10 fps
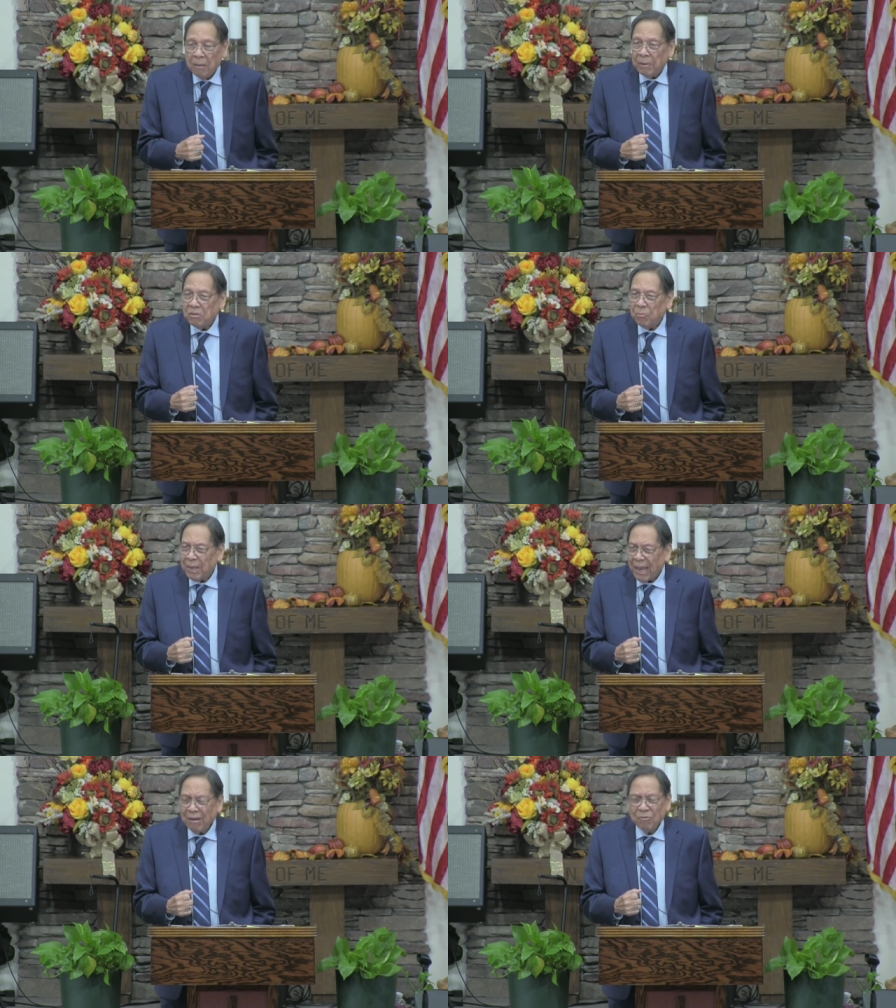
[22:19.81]
but to be
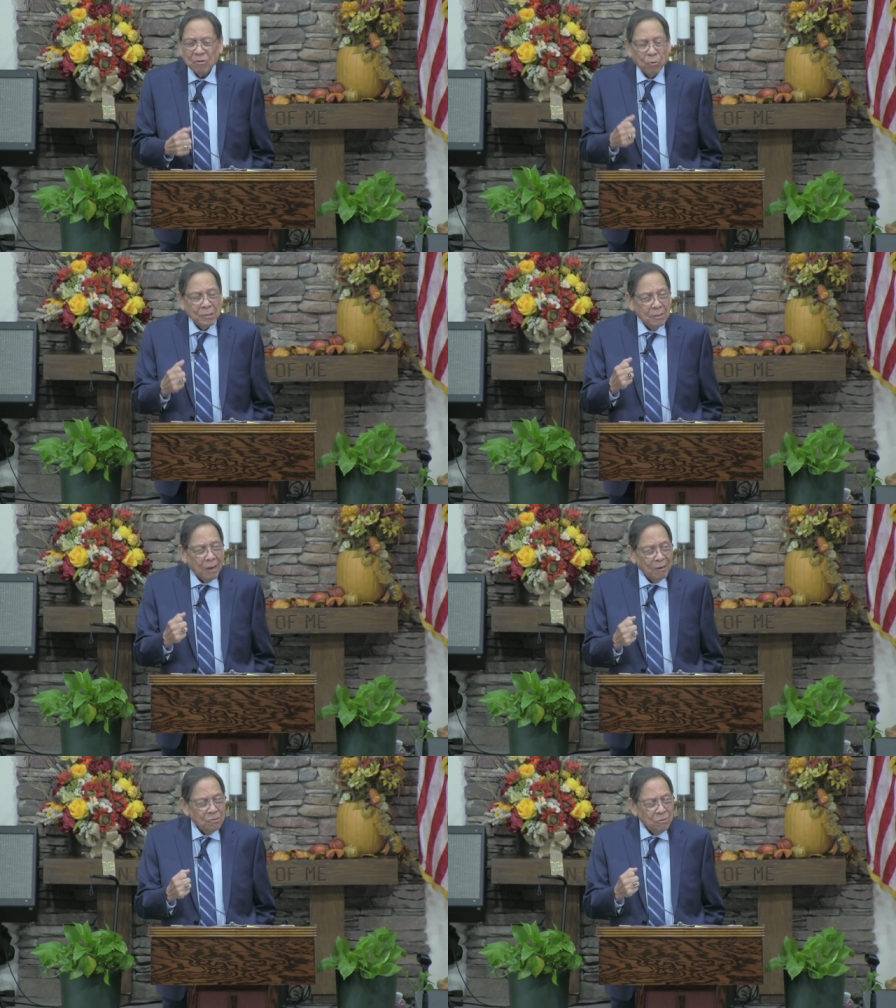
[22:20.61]
angry. What
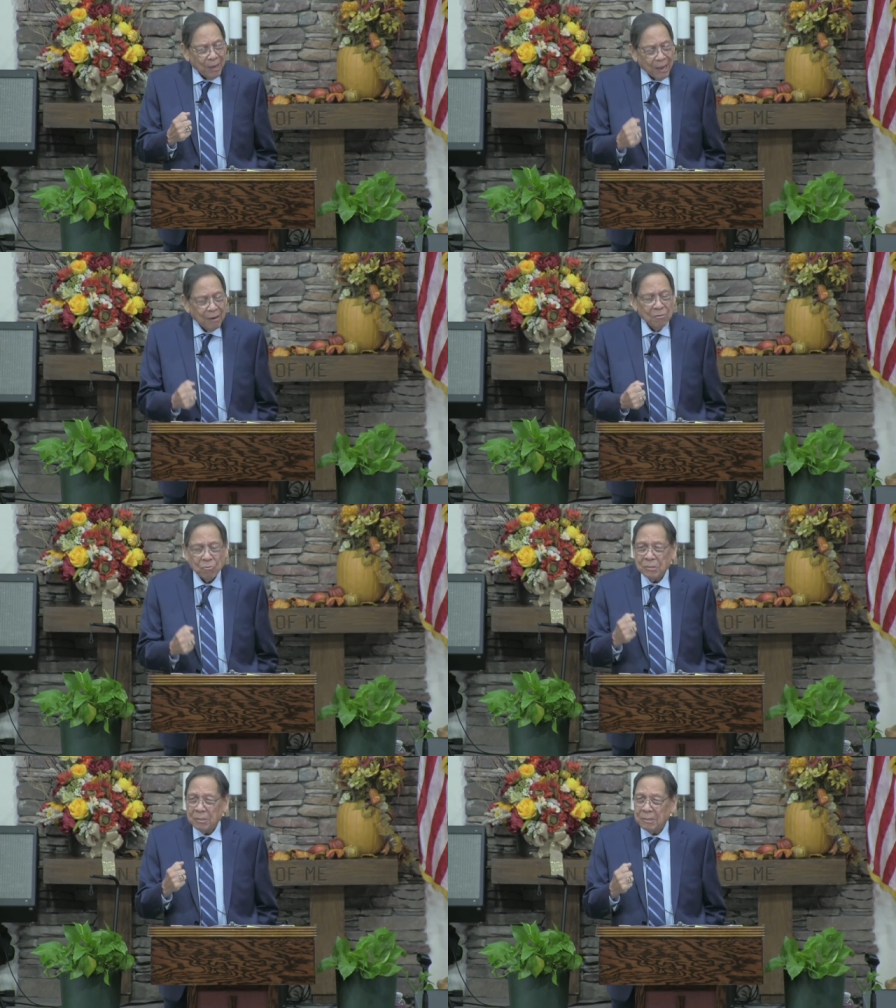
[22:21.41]
aren't you angry?
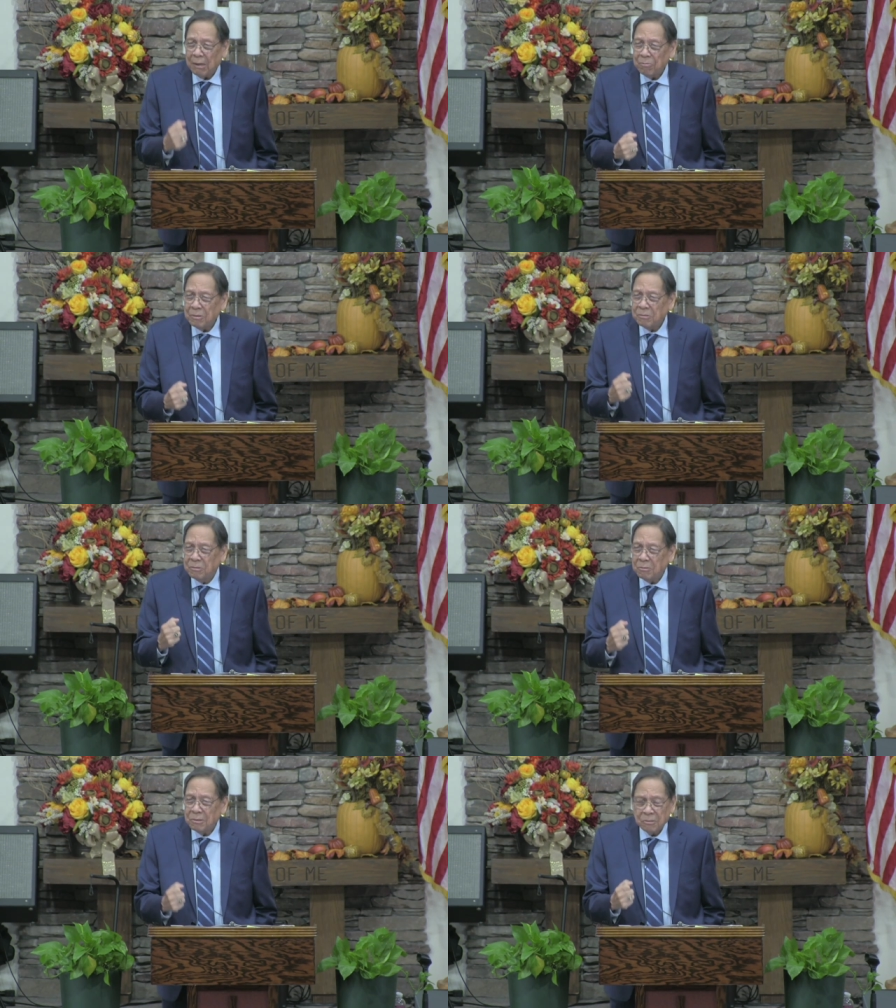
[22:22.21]
What the devil is
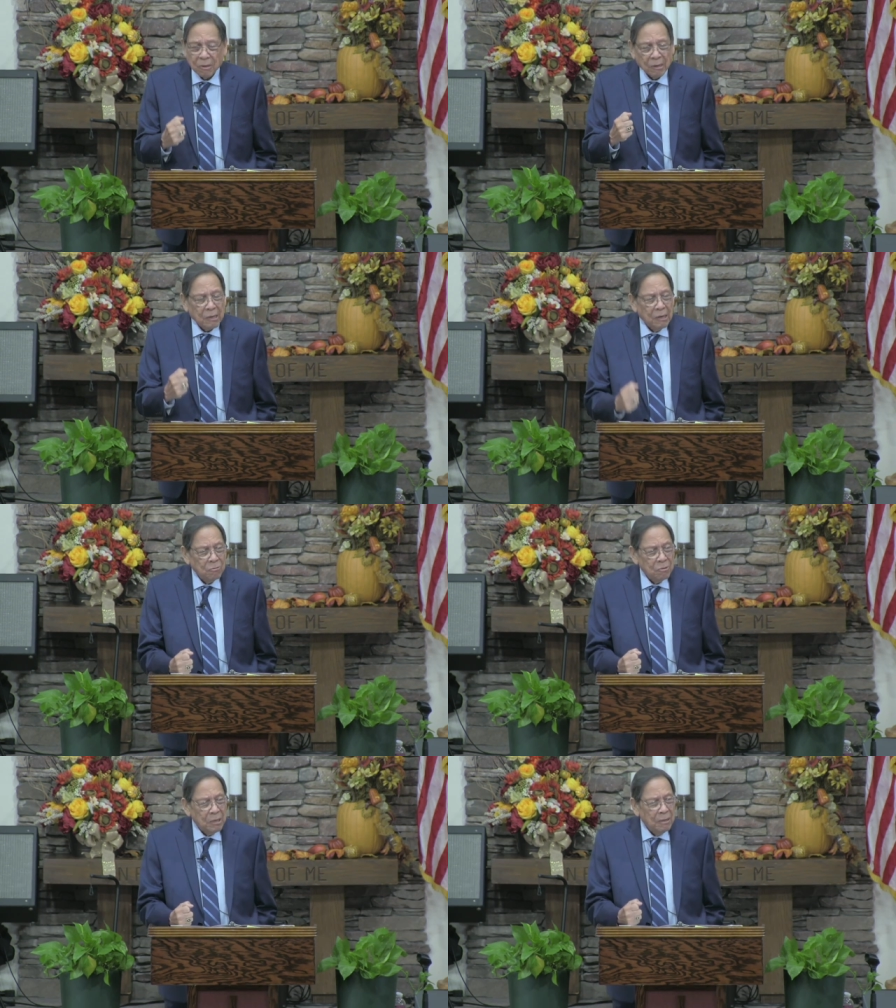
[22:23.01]
doing to our
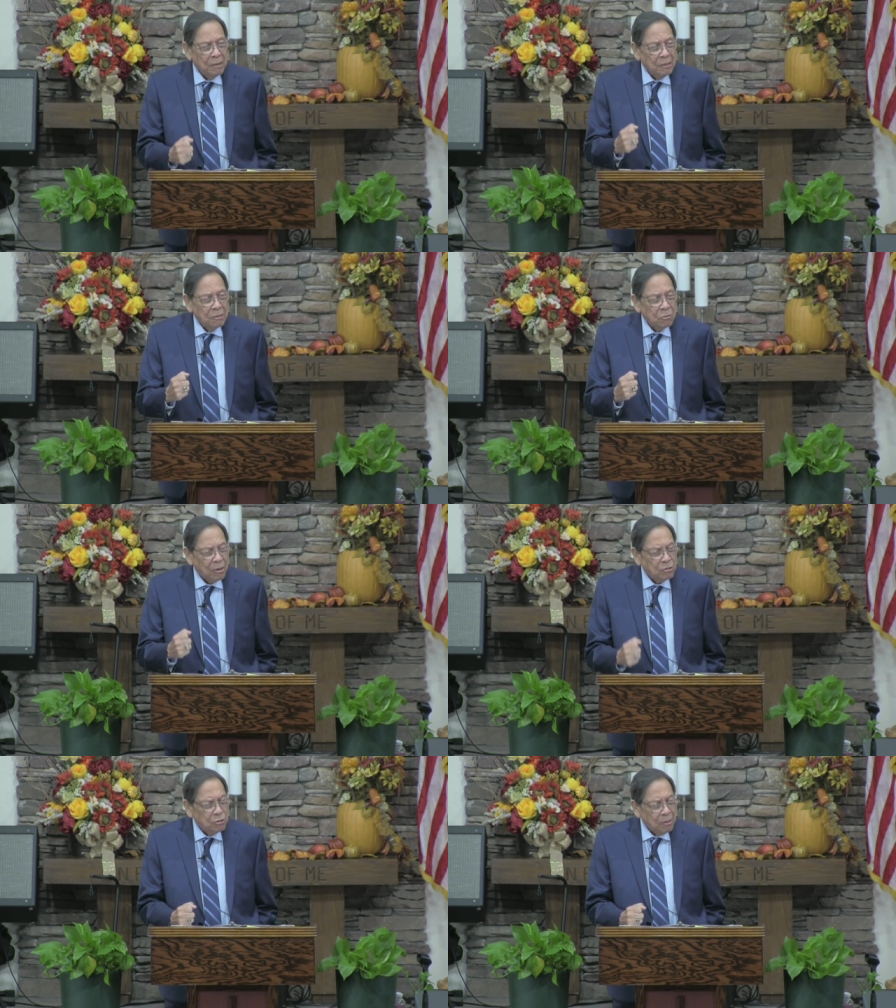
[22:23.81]
country, to
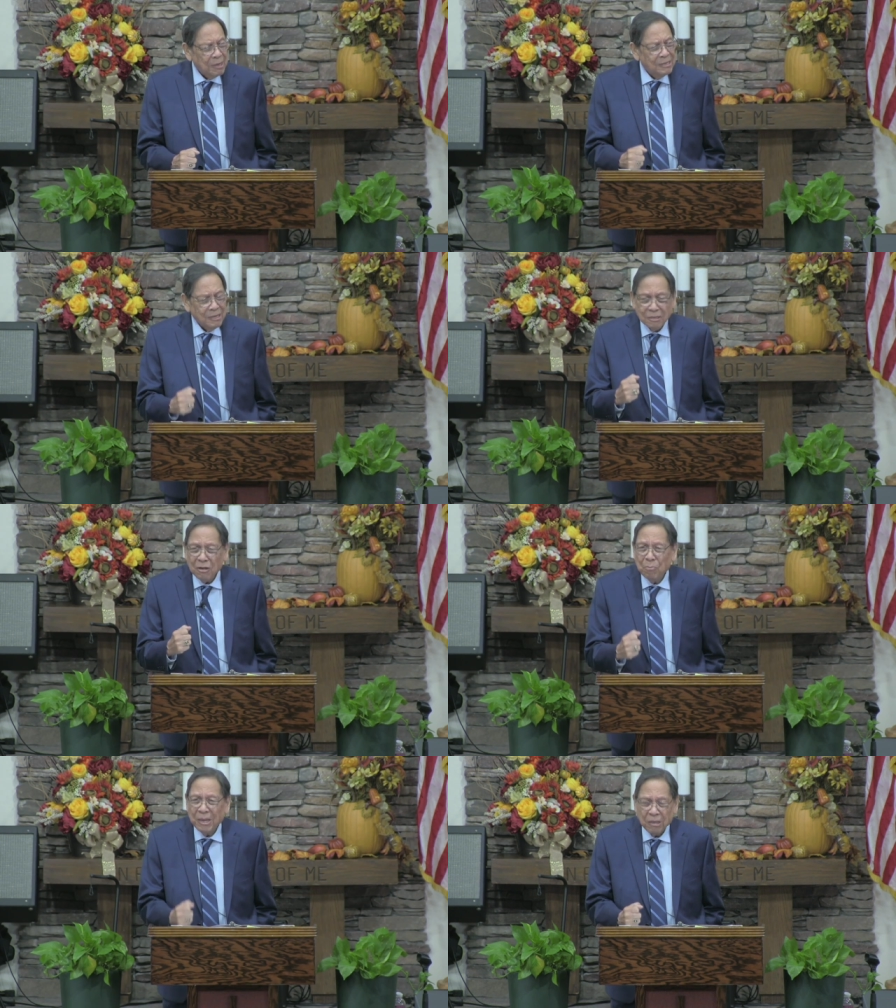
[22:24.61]
our Doesn't
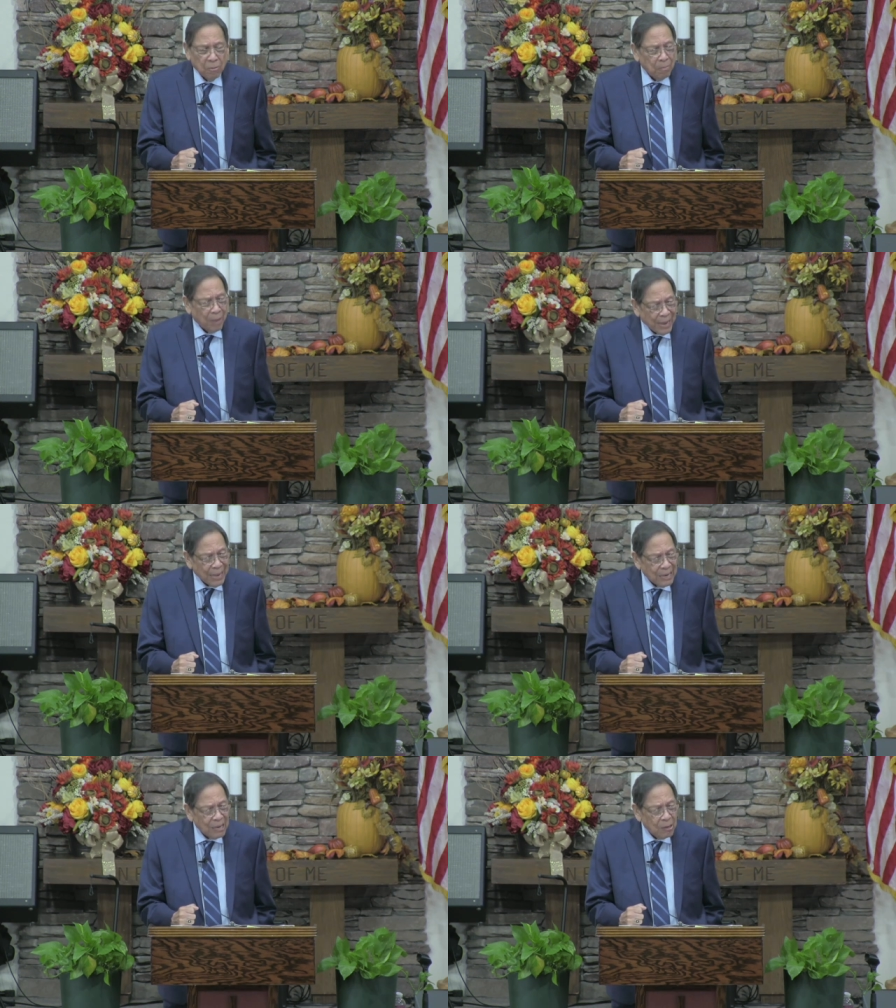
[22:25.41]
it make you
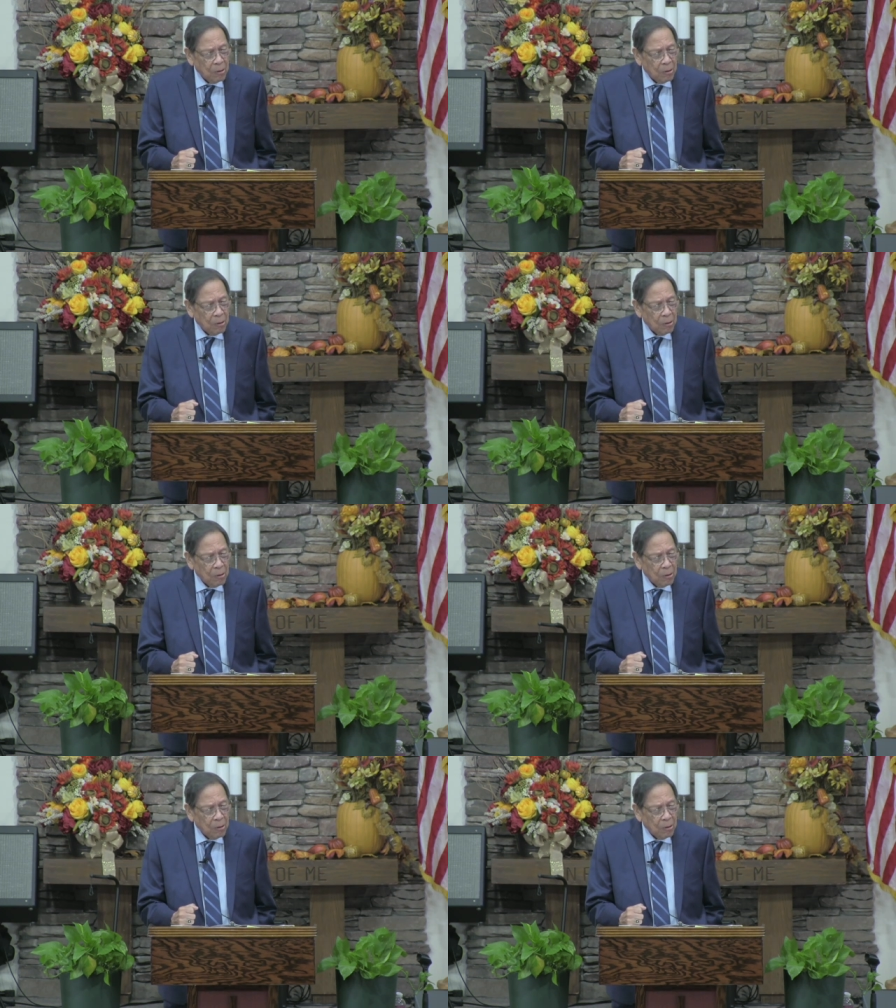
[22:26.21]
mad?